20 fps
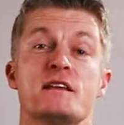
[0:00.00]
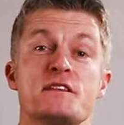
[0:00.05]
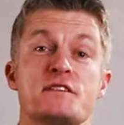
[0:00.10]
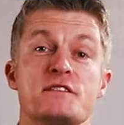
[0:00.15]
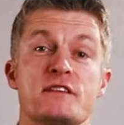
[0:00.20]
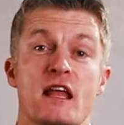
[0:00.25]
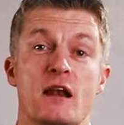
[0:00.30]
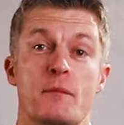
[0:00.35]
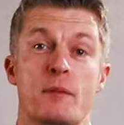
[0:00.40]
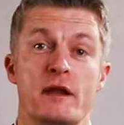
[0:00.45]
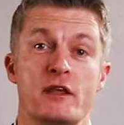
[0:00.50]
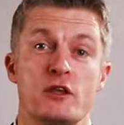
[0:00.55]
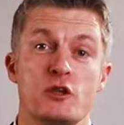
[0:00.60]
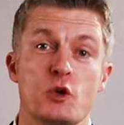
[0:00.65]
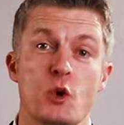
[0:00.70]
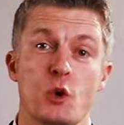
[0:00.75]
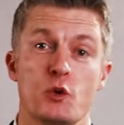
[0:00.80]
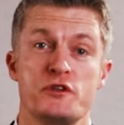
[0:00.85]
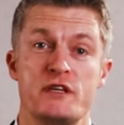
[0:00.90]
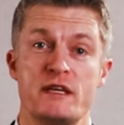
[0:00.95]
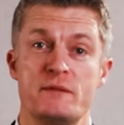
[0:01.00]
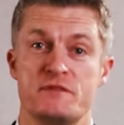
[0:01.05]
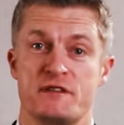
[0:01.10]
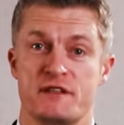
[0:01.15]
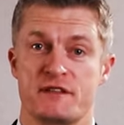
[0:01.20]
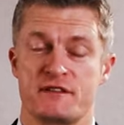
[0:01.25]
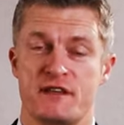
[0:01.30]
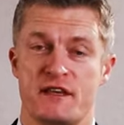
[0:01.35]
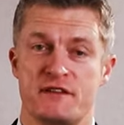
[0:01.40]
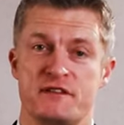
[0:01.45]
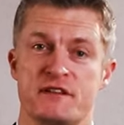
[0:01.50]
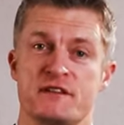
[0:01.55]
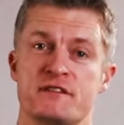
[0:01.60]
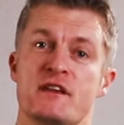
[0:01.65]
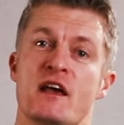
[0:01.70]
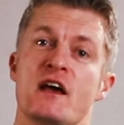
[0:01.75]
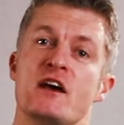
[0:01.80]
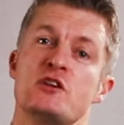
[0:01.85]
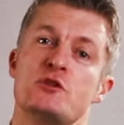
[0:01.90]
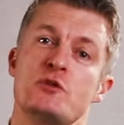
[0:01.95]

Celebrate your team's successes